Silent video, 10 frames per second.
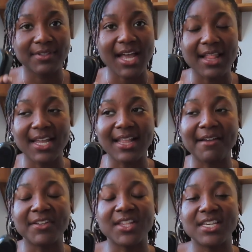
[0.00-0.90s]
I like
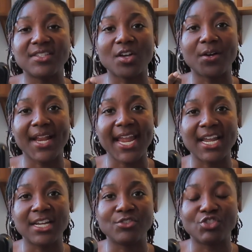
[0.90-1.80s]
having these on
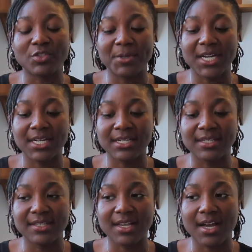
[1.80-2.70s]
hand just
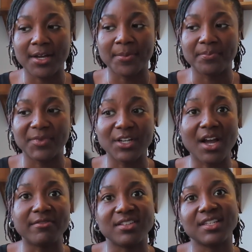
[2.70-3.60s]
because they're
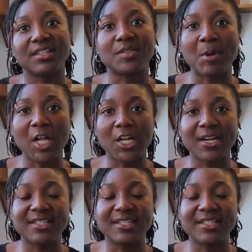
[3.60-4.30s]
obviously smaller.